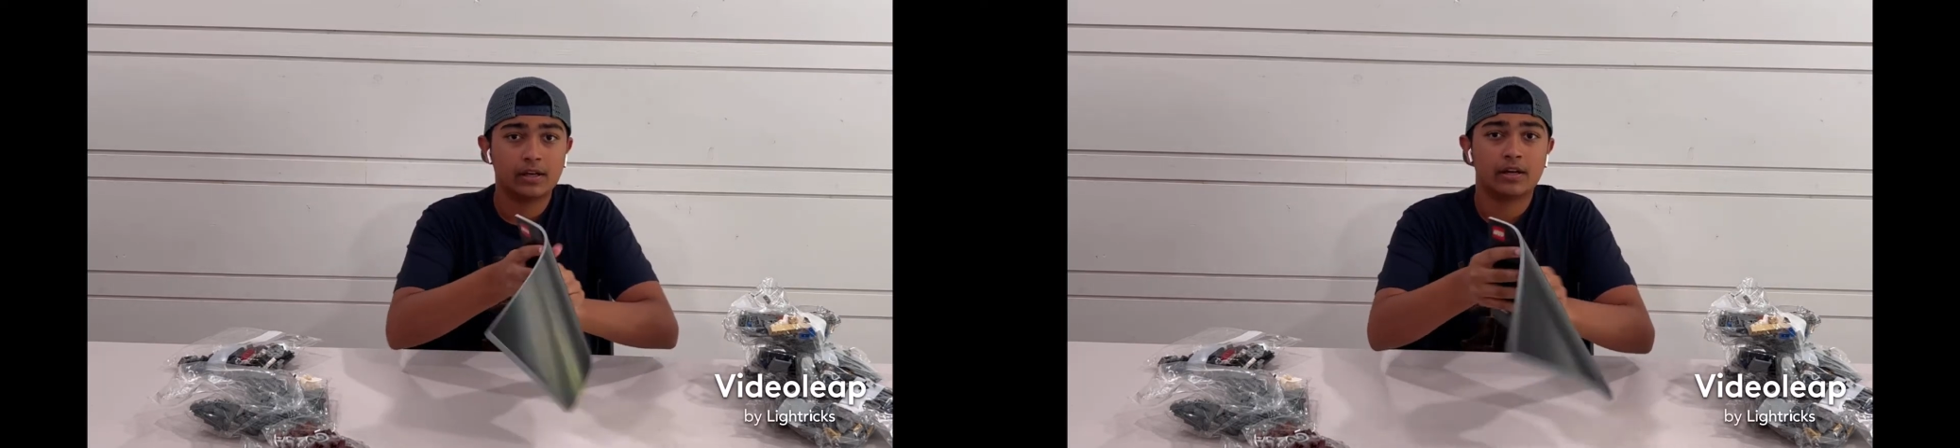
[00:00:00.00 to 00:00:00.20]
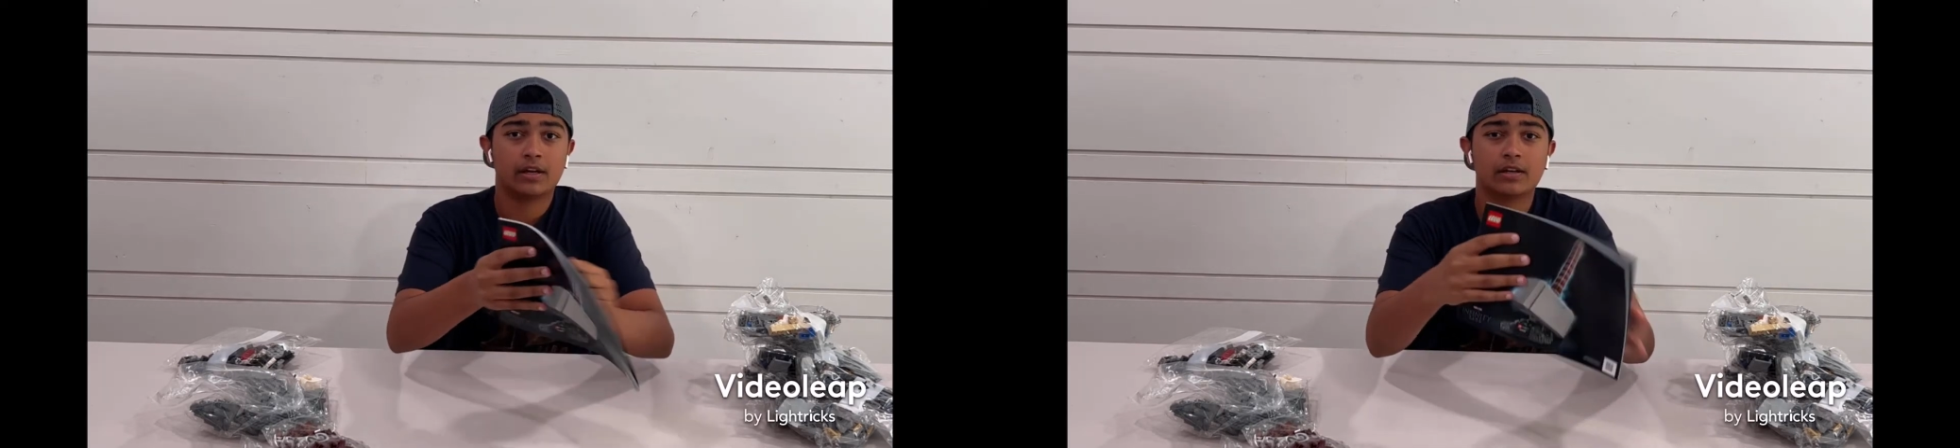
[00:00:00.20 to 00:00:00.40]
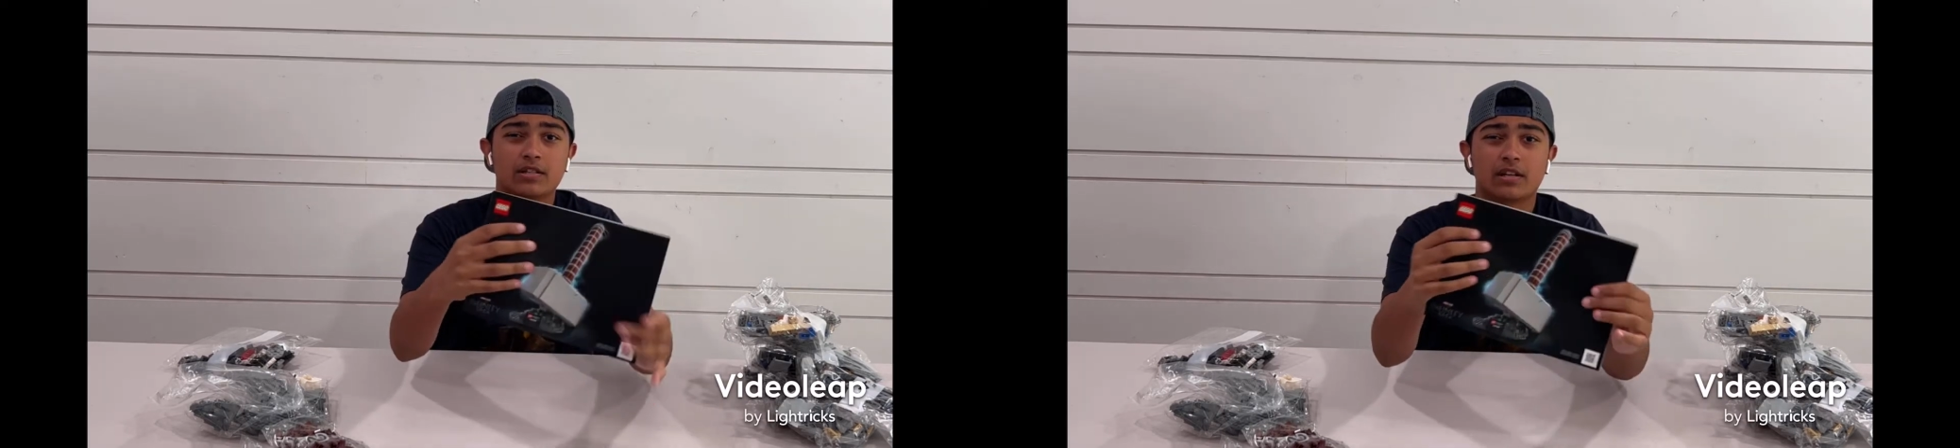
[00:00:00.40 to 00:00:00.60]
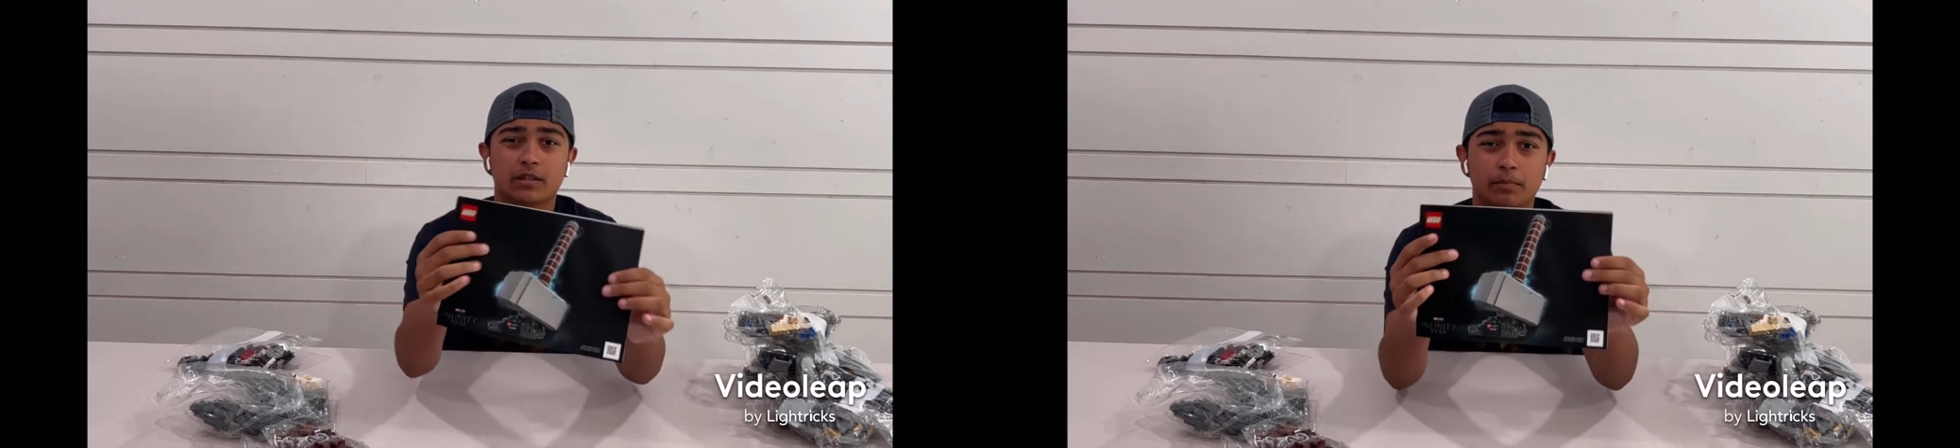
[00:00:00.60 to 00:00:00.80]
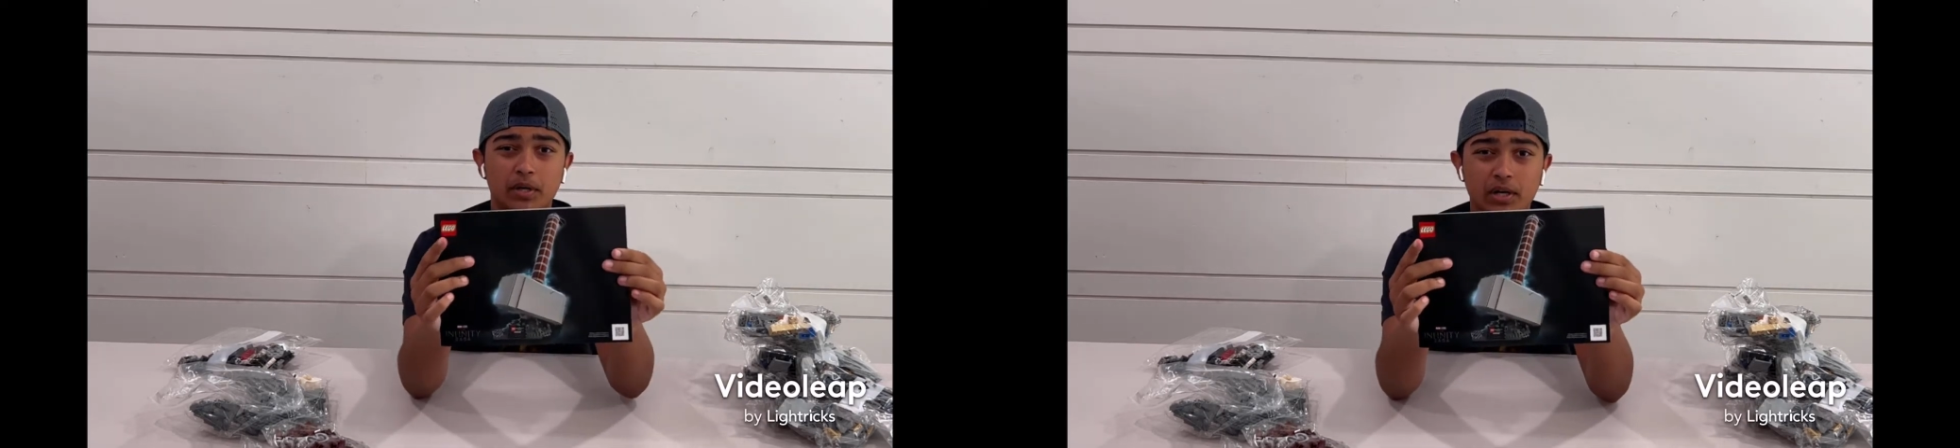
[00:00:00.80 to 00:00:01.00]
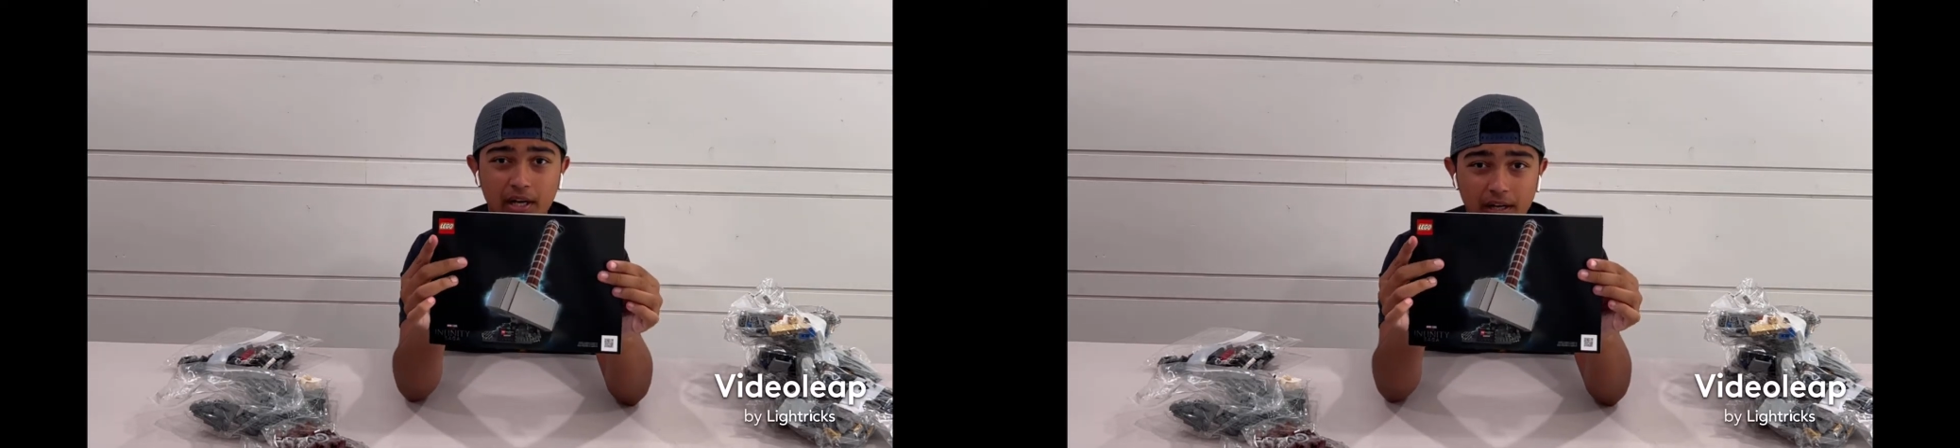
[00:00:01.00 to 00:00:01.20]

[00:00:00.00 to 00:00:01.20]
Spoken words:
Here, look at the book.